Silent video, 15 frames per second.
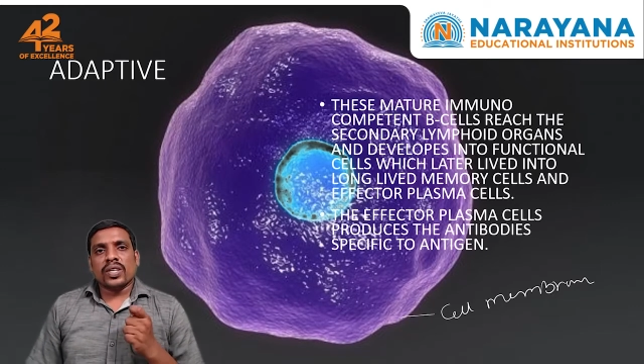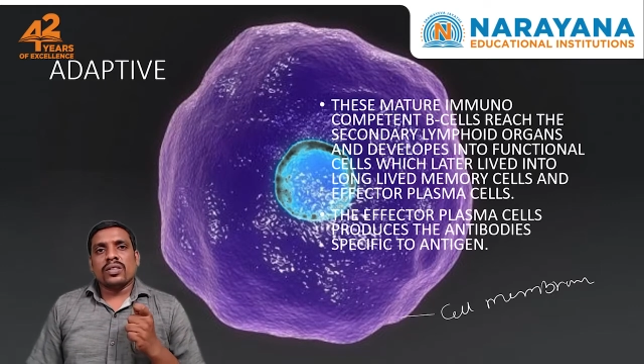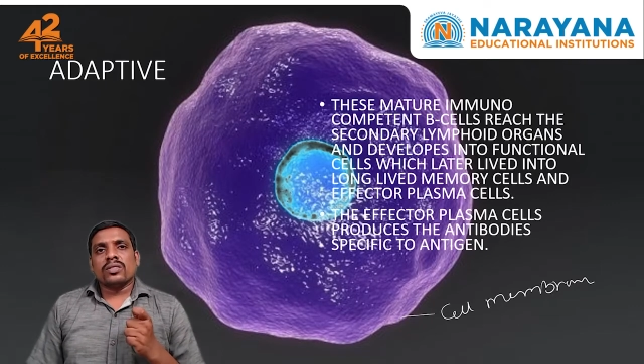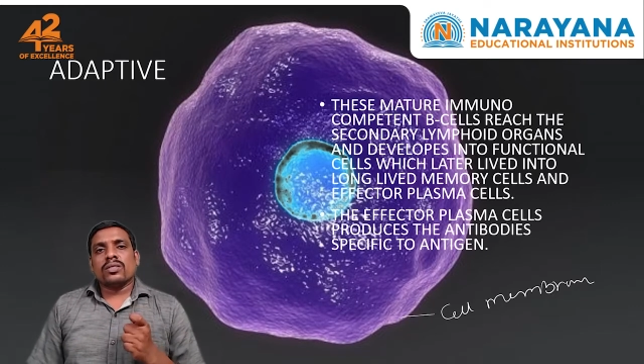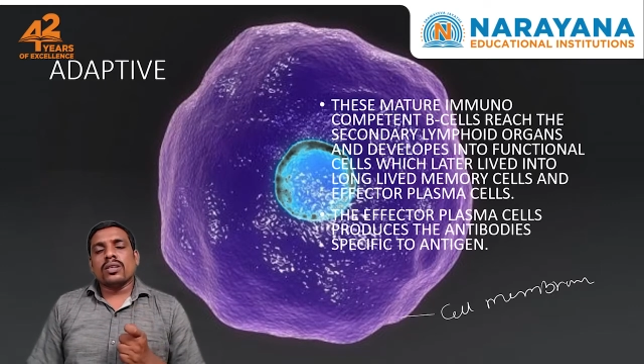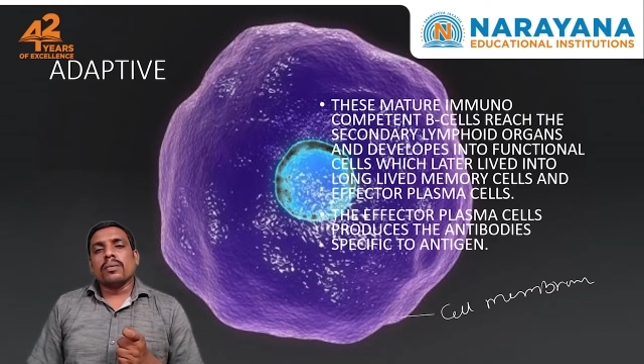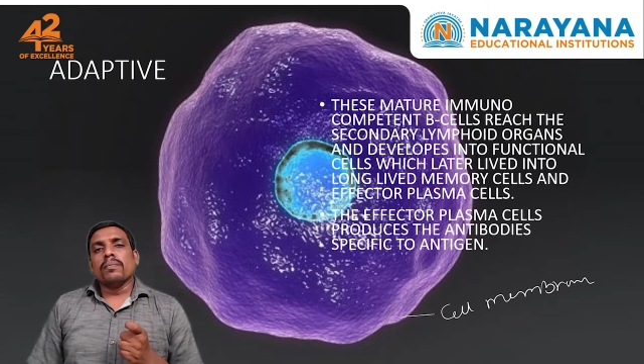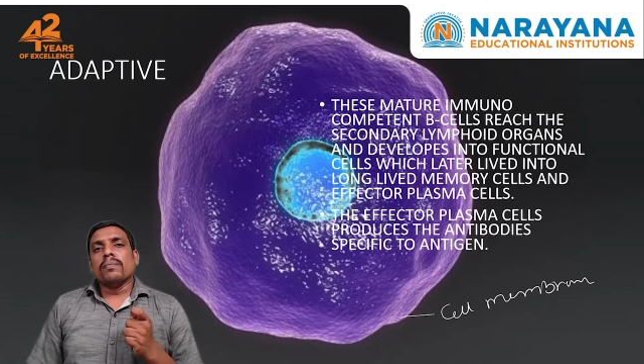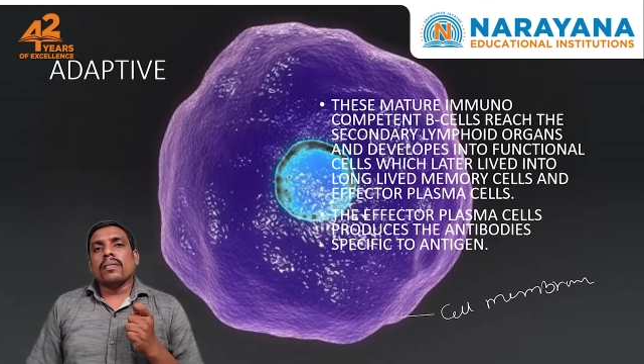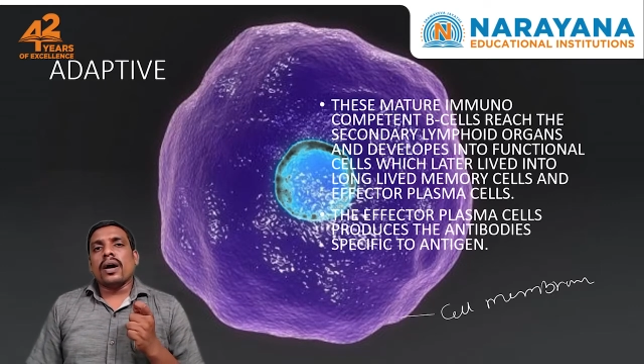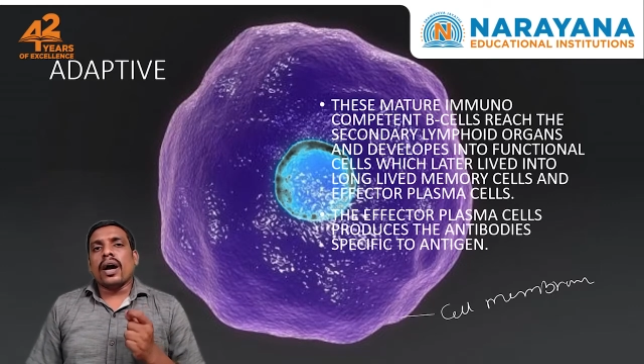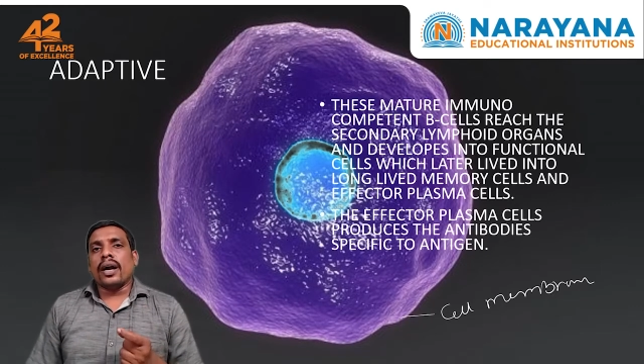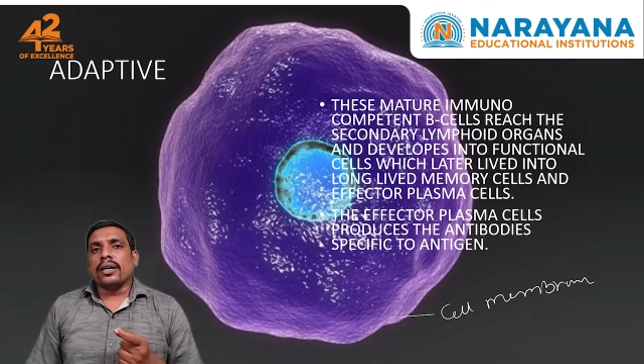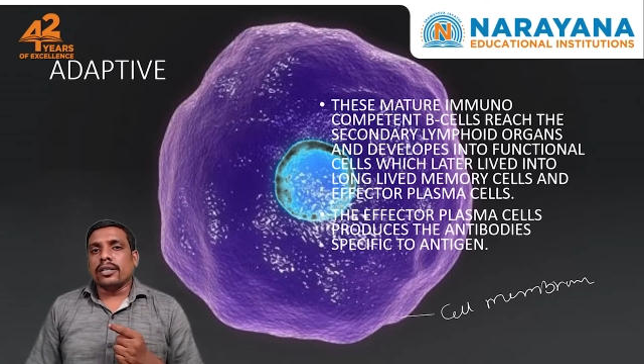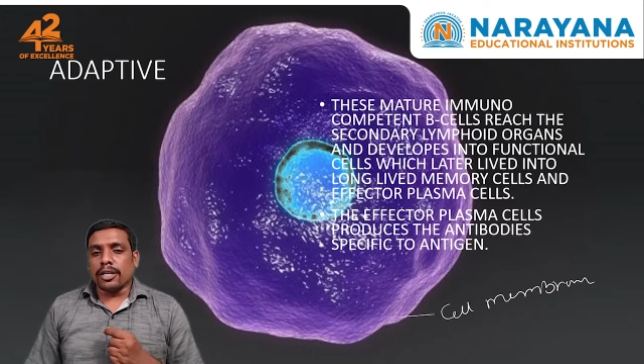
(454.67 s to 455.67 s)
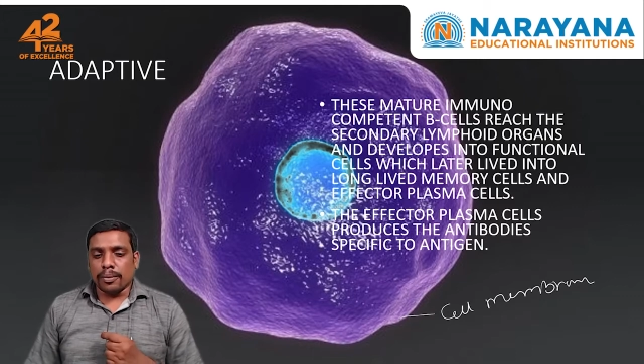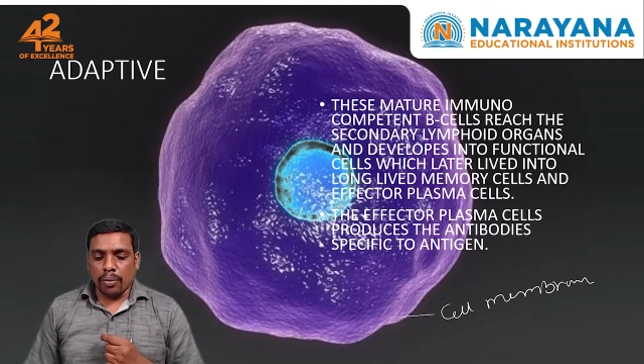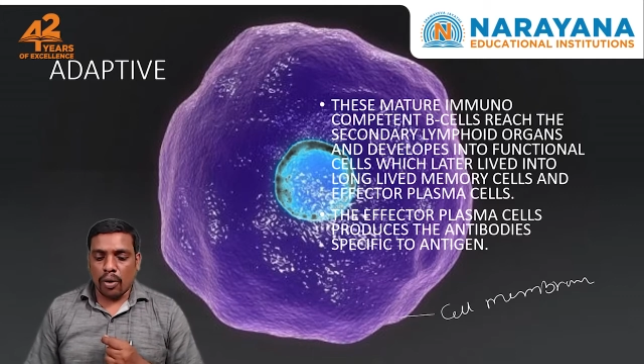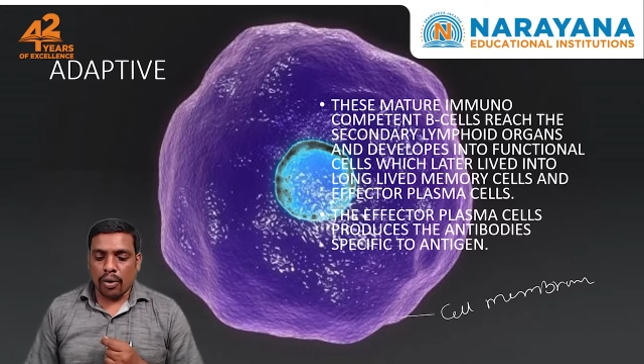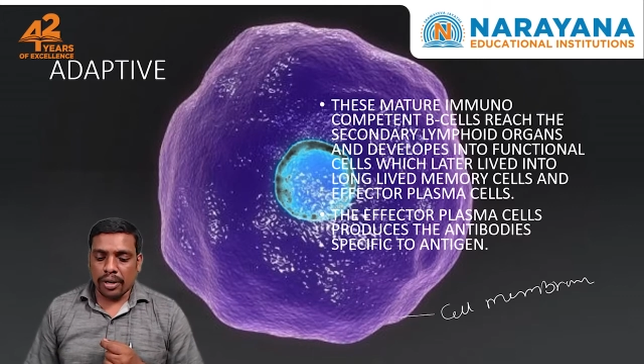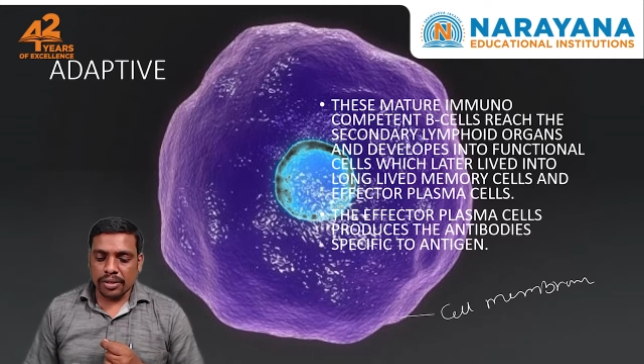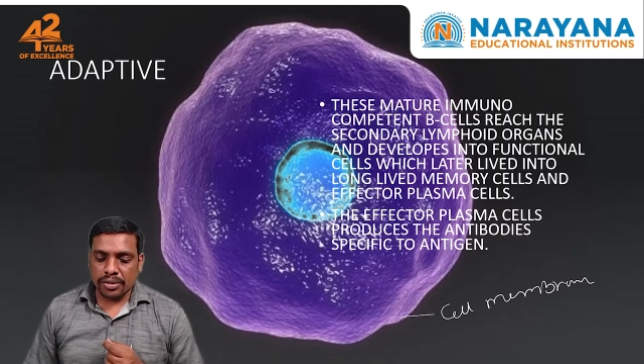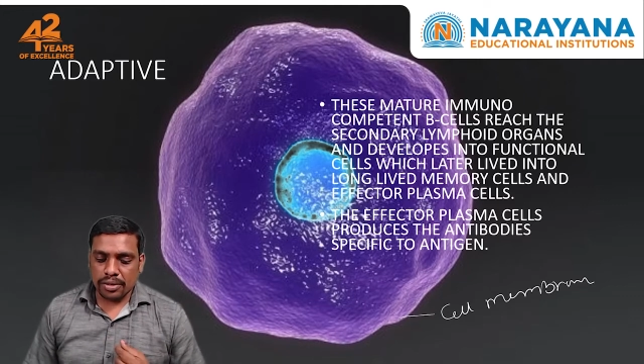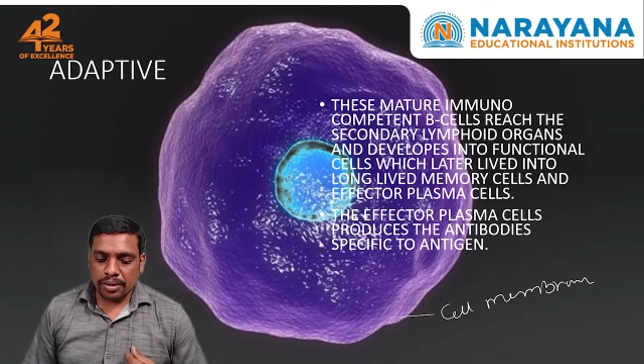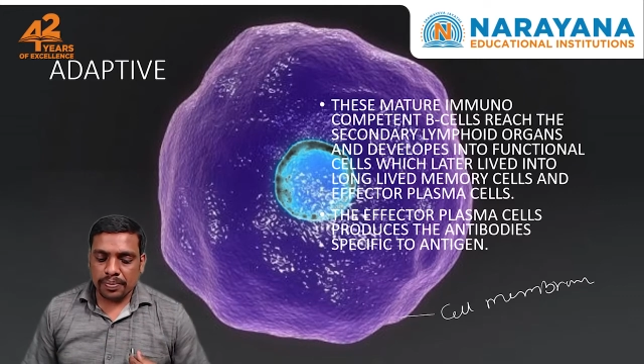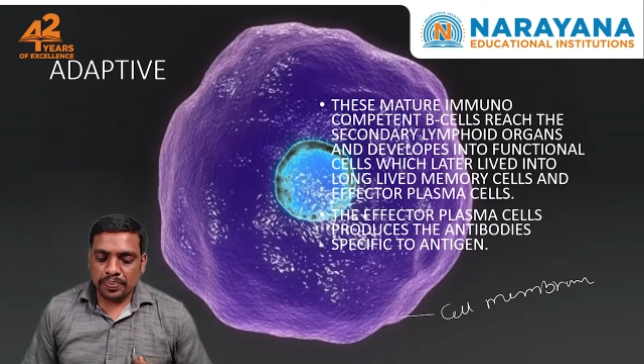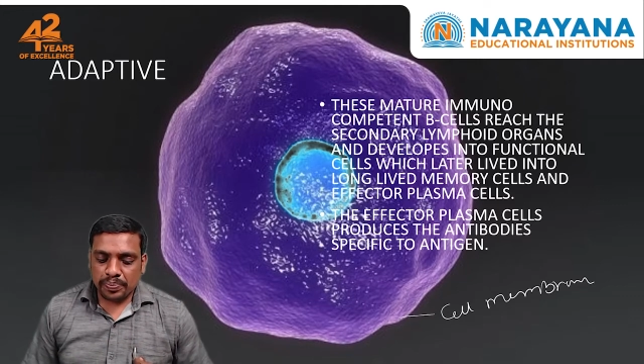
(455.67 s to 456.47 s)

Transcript: some antibodies.